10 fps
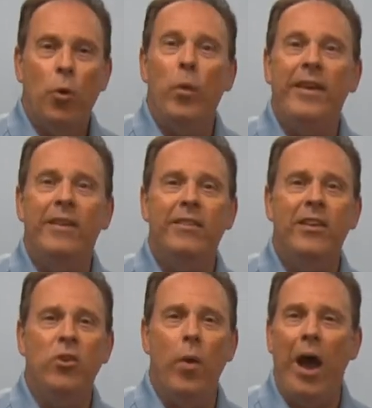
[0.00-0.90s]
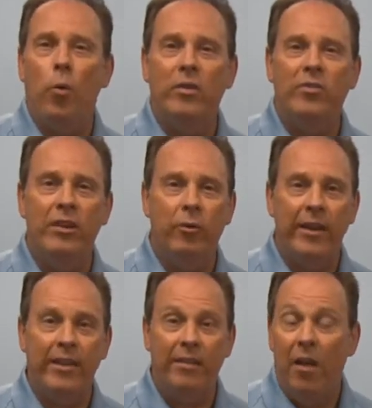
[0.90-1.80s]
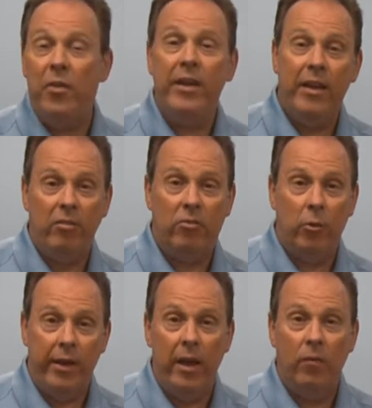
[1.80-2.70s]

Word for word: We continue our series on the history